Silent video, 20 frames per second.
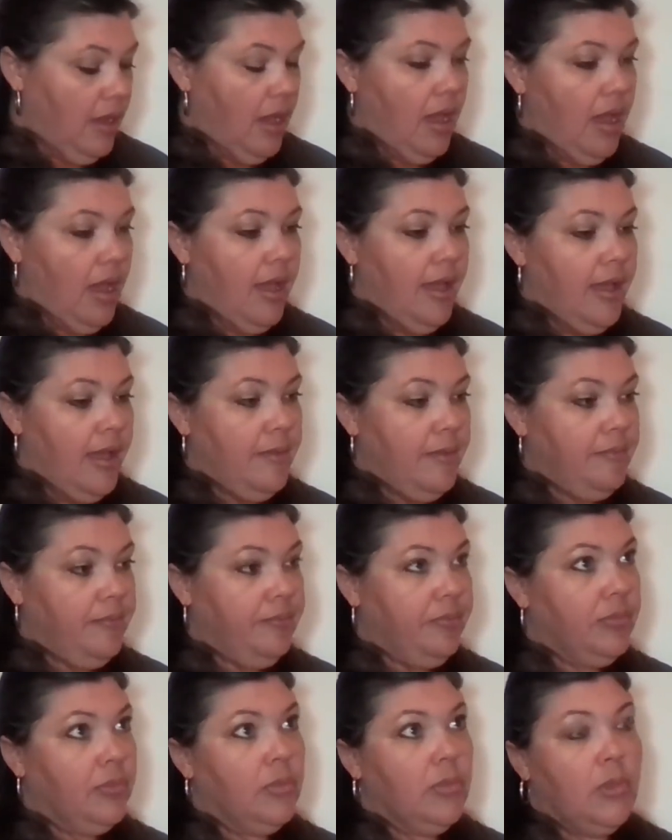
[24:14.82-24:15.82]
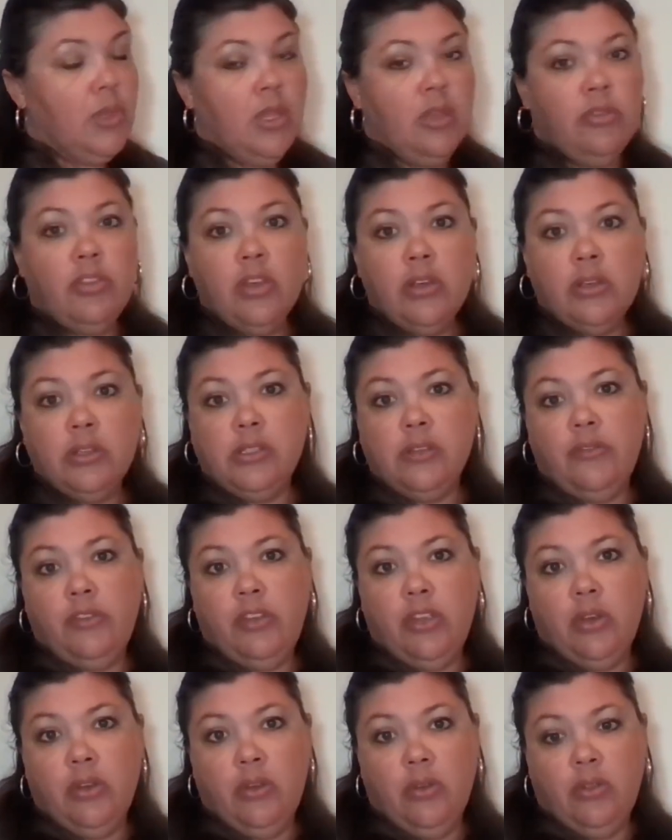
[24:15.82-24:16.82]
um, those of
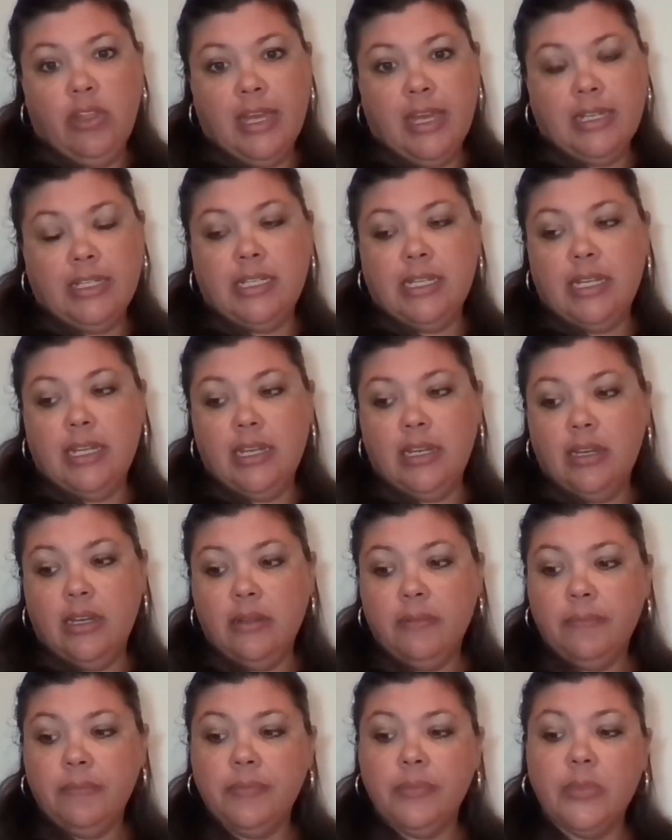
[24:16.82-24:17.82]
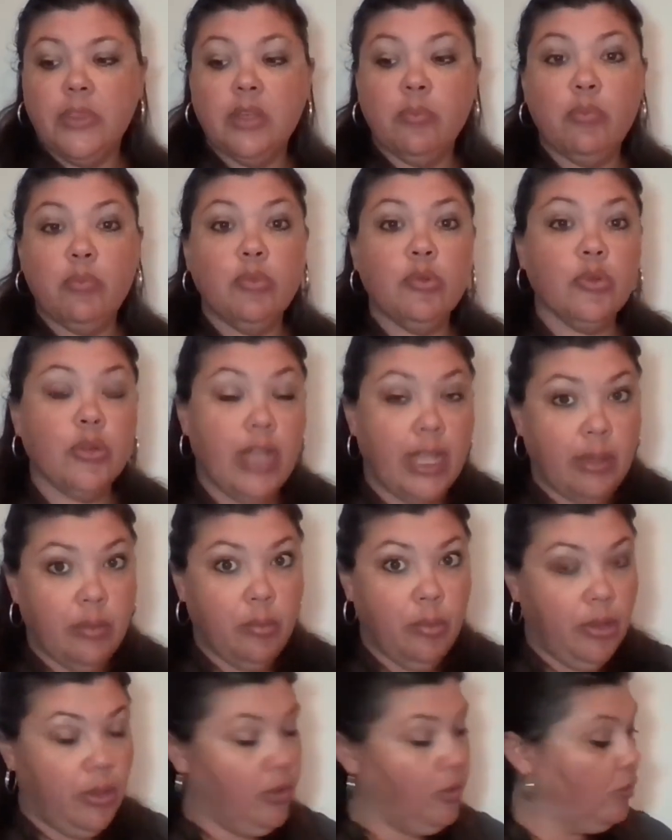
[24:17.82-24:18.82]
you that did the
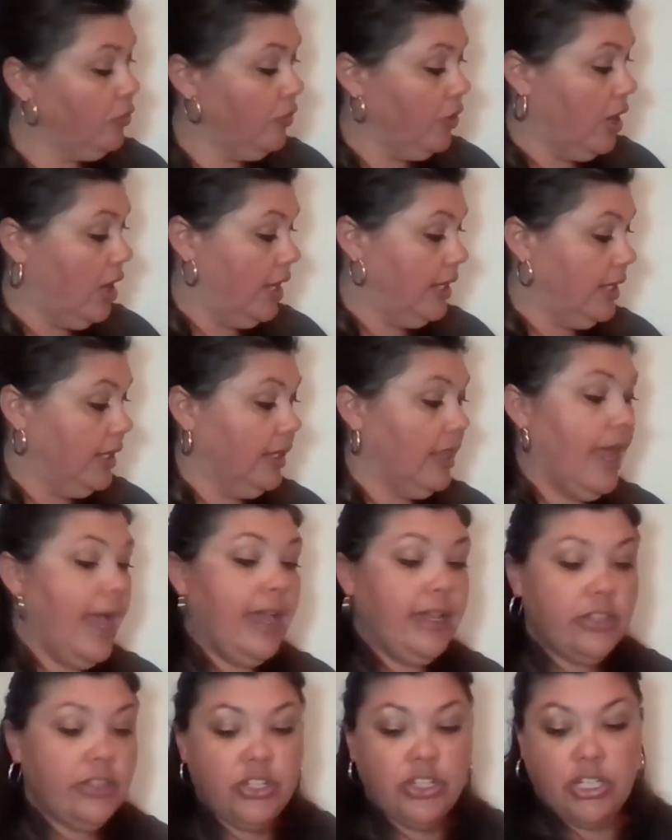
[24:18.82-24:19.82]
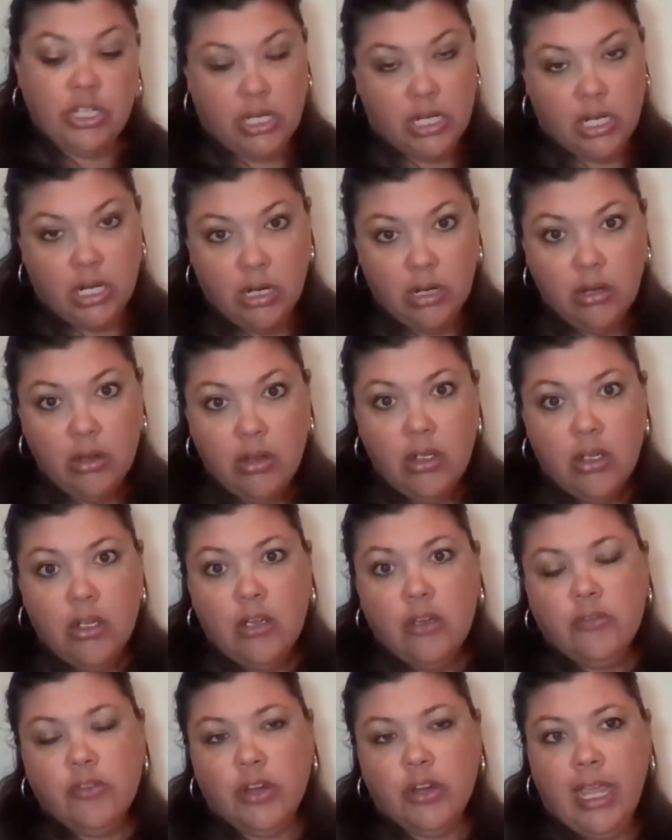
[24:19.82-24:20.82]
Rainbow Run last year
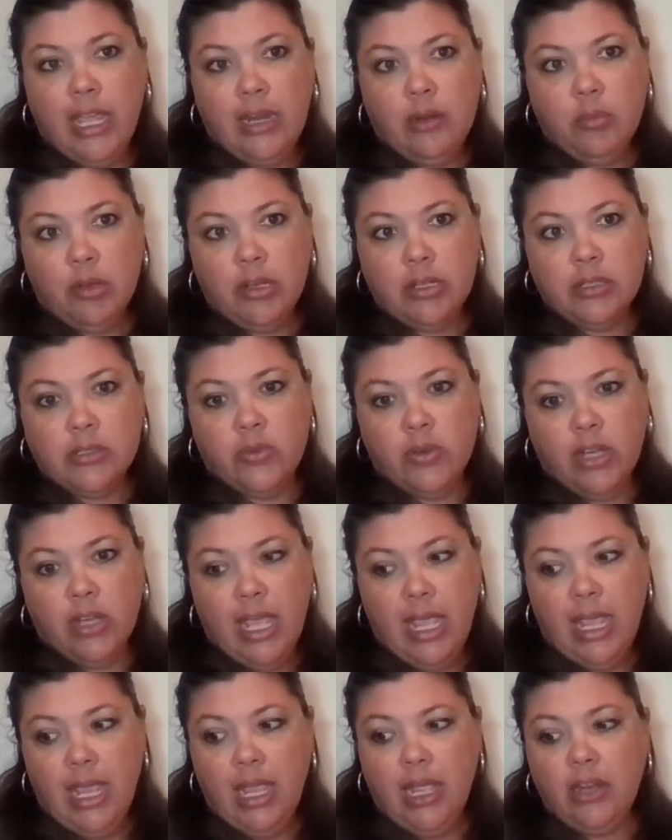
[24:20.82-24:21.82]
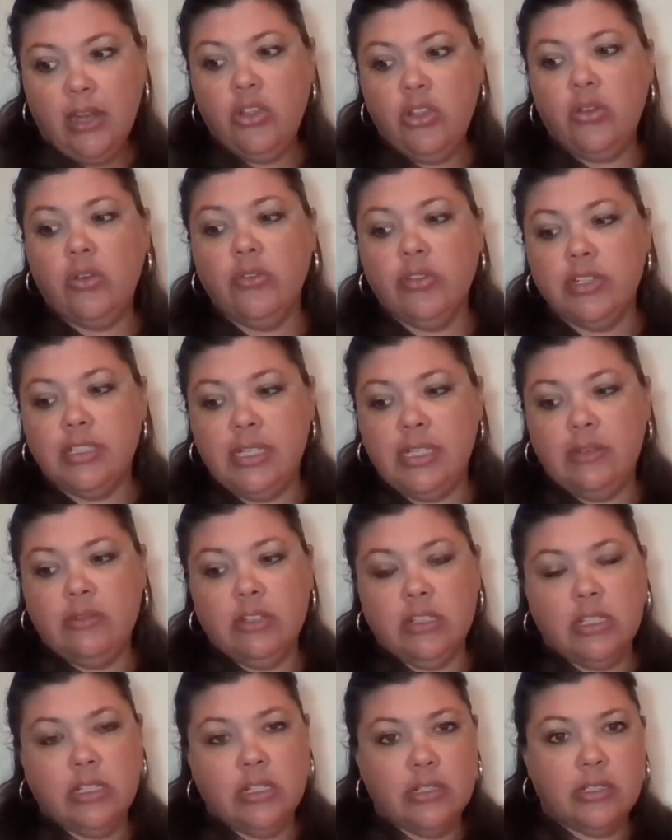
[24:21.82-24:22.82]
for Cannonballs for Cane, you received
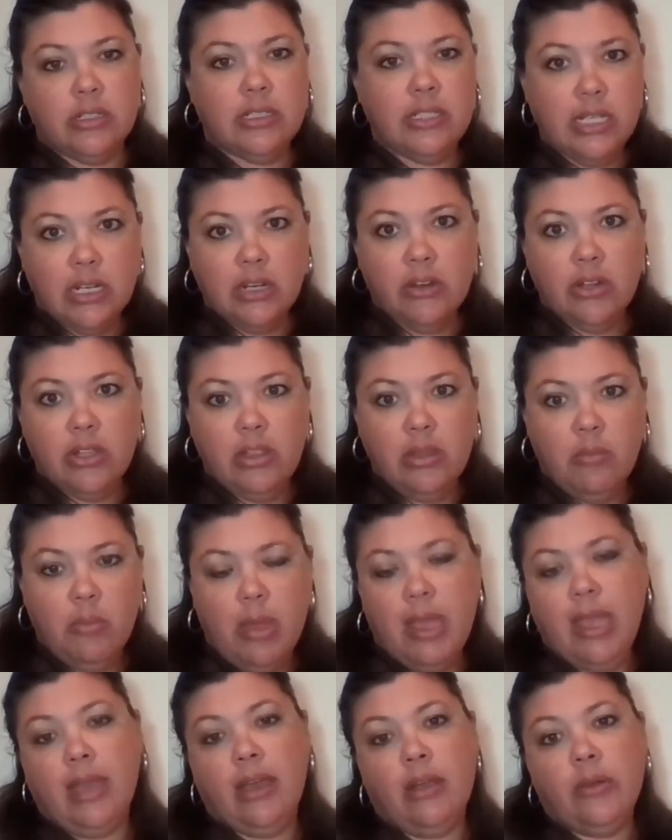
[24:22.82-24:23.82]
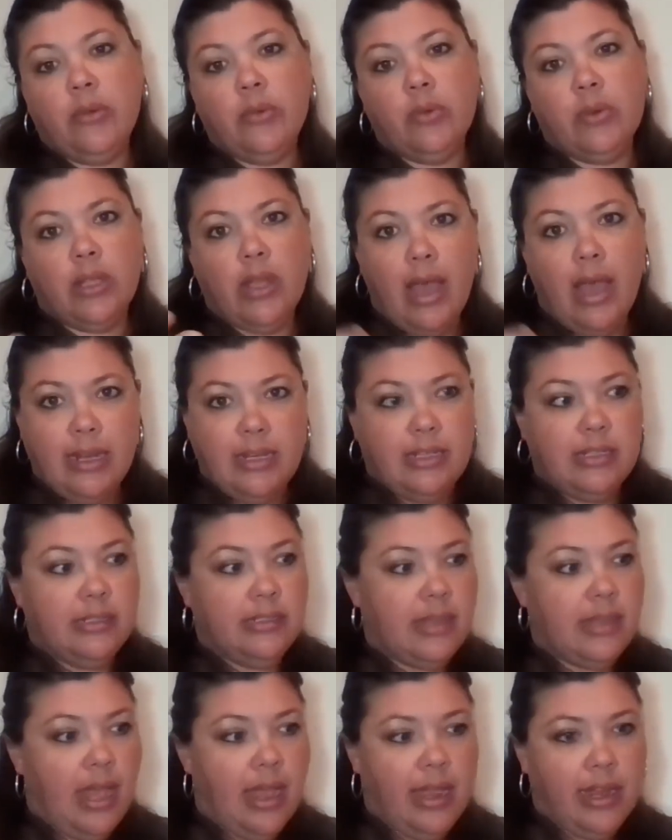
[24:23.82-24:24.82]
a little sticker in the mail. Well, I
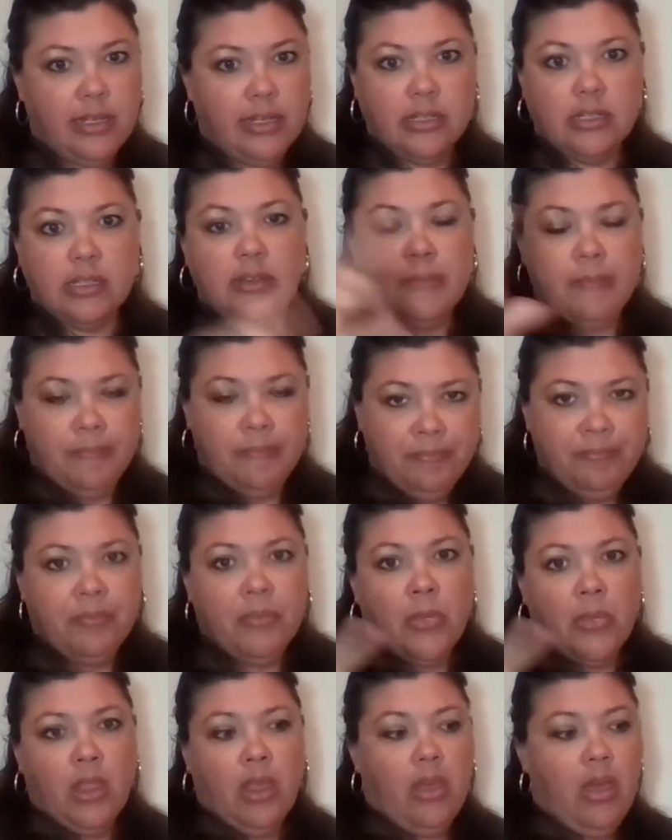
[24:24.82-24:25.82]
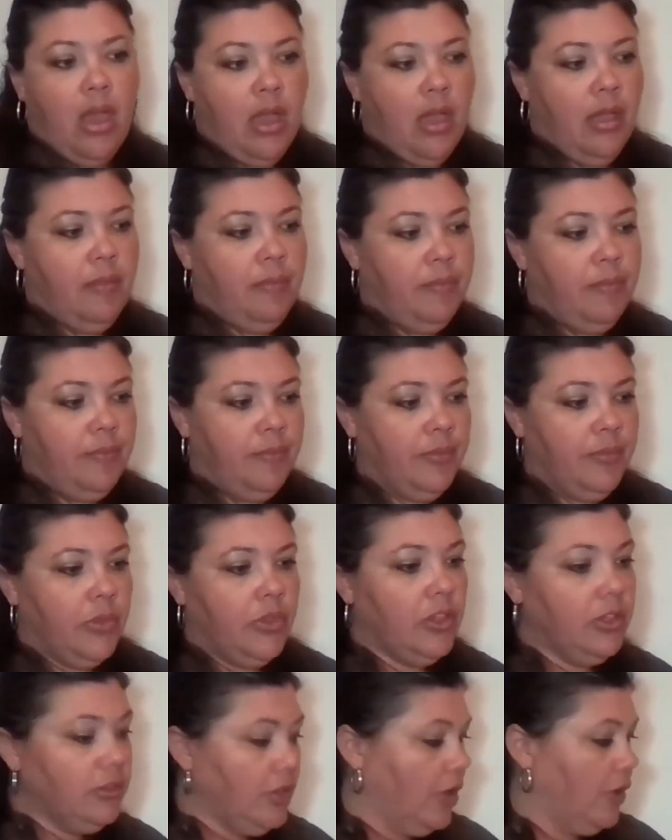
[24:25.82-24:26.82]
designed um,
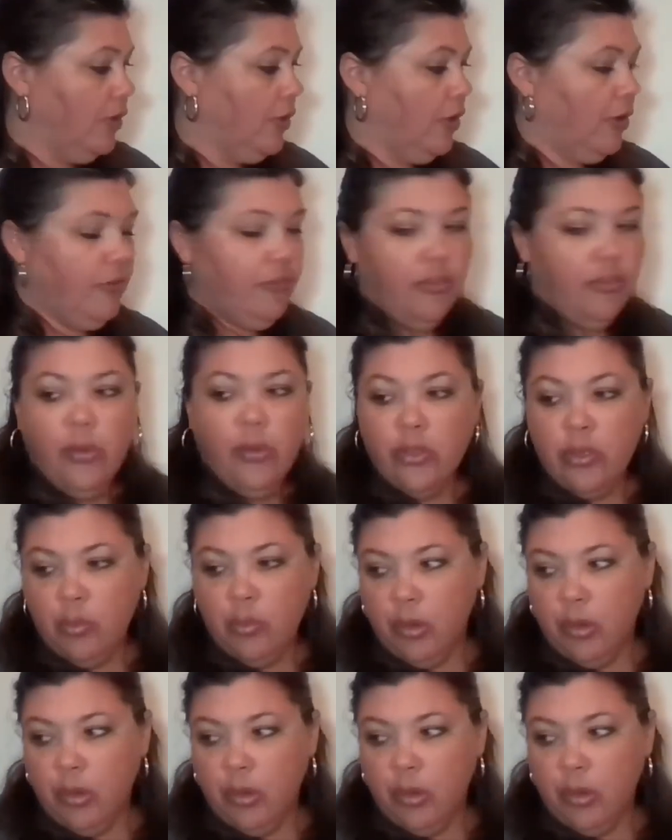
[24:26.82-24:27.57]
the logo for the